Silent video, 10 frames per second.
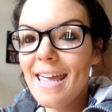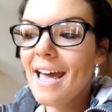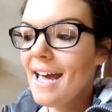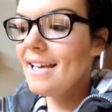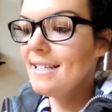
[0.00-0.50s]

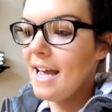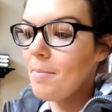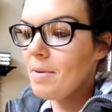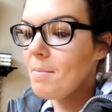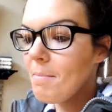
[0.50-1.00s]
Hey guys,
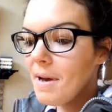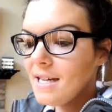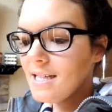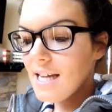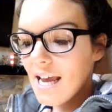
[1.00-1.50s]
happy
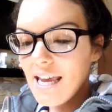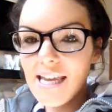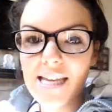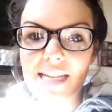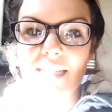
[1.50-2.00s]
Monday.
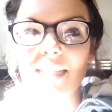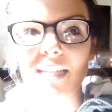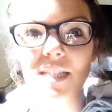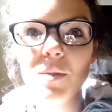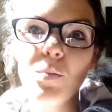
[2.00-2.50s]
It is
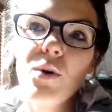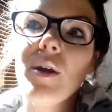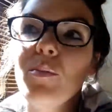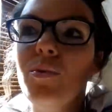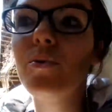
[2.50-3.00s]

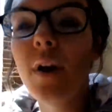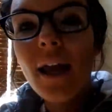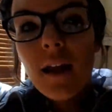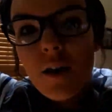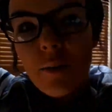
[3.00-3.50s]
spring
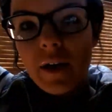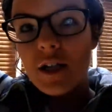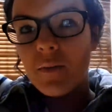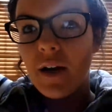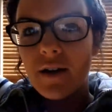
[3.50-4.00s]
break. Oh my
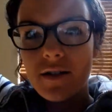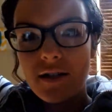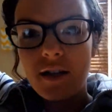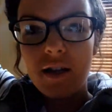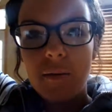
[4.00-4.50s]
gosh, my hair is
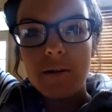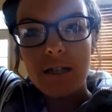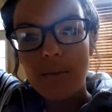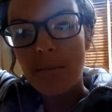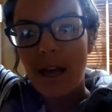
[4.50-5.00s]
sticking up on
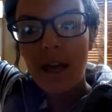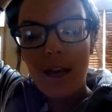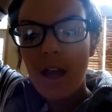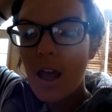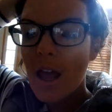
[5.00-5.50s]
top of my
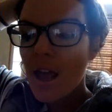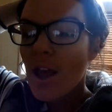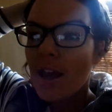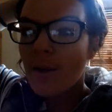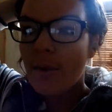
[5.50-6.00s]
head.
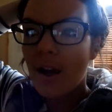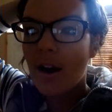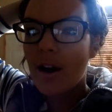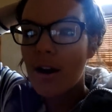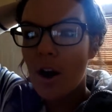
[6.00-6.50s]
And we
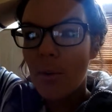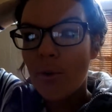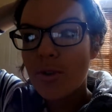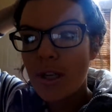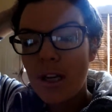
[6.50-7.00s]
are
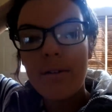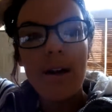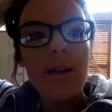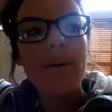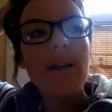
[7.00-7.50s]
almost getting
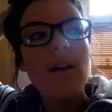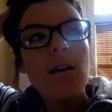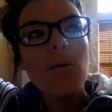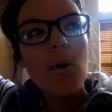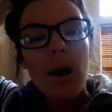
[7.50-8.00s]
ready. We
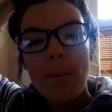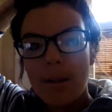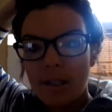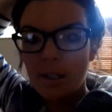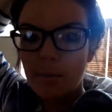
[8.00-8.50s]
woke up a
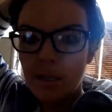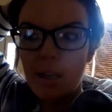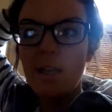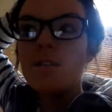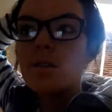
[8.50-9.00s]
little bit
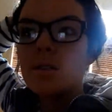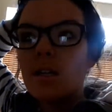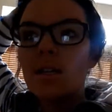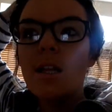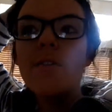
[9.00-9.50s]
late, so it's
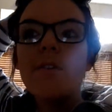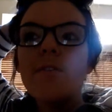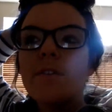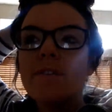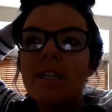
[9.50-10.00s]
like
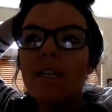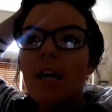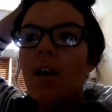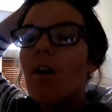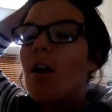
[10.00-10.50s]
11.15
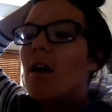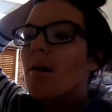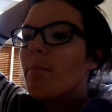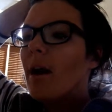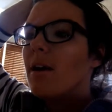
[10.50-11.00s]
now.
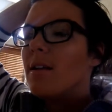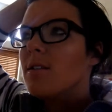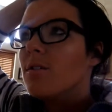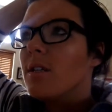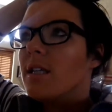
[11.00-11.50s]
But
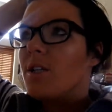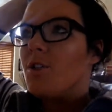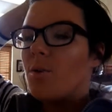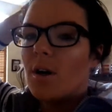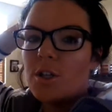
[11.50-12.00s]
it's only like a
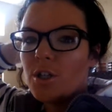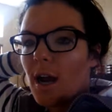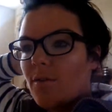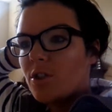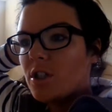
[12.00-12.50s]
two hour
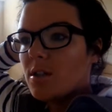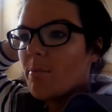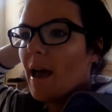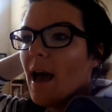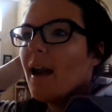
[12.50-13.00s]
drive, which
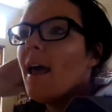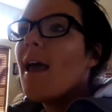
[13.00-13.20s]
isn't bad.